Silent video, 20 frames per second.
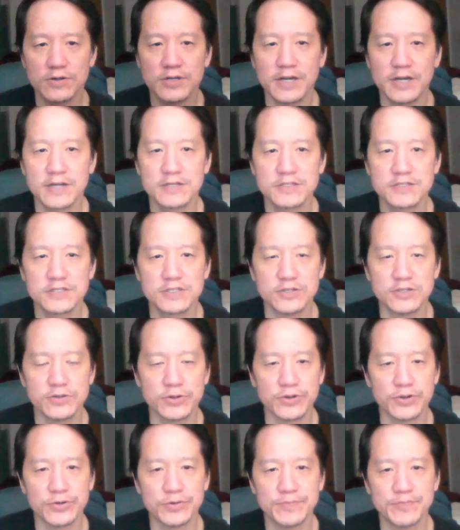to
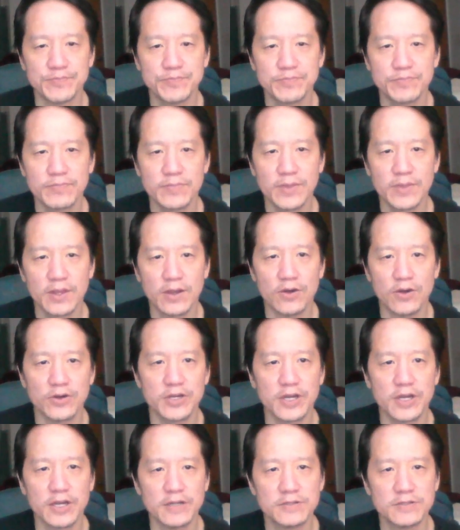Sudoku.
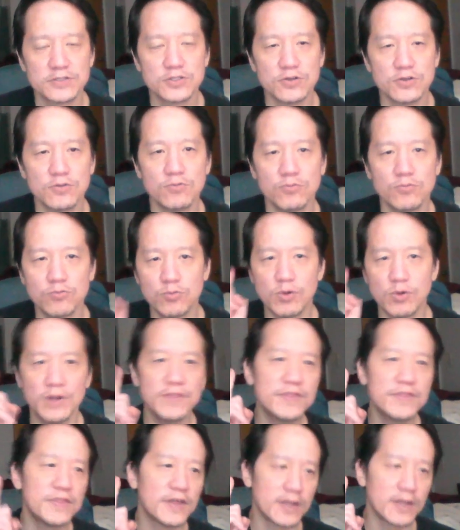Okay, so one
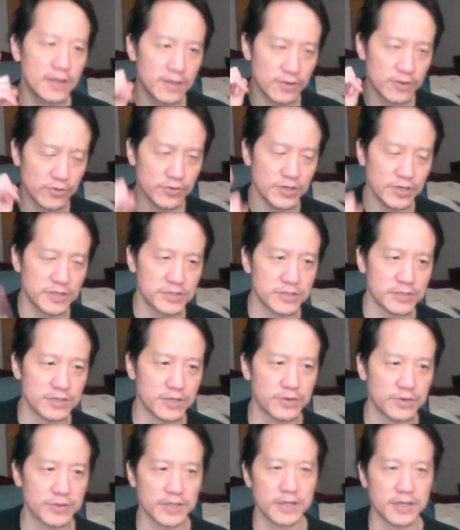thing you need to know
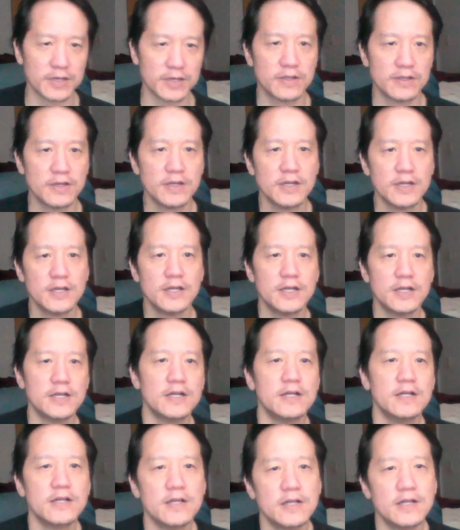then
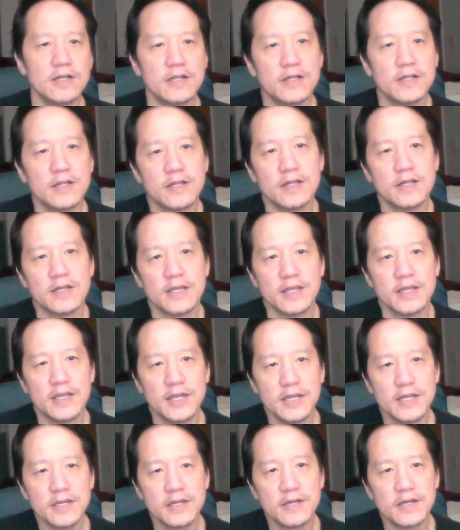
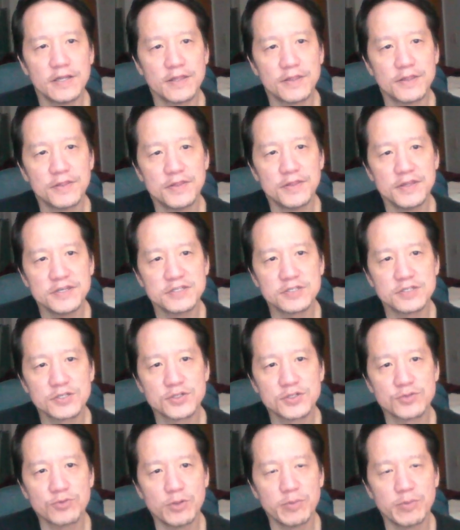In this
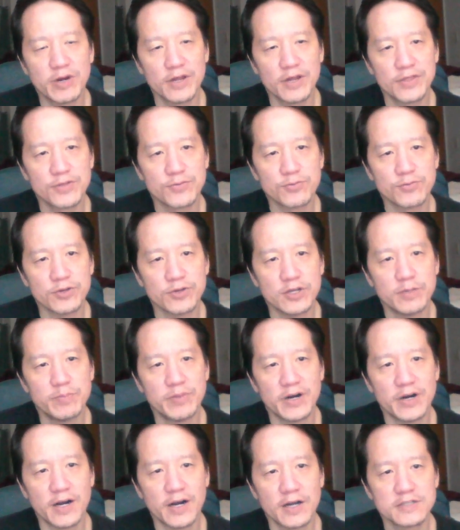3 by 3
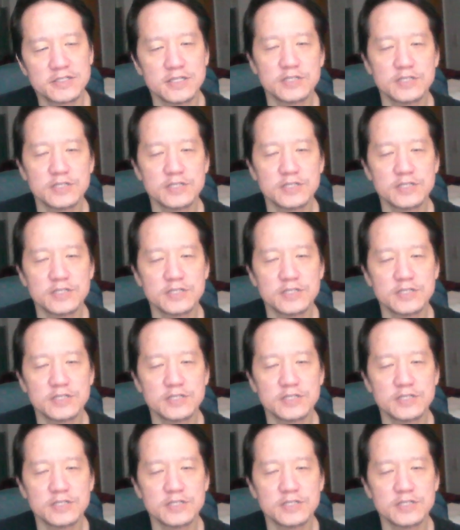box, since we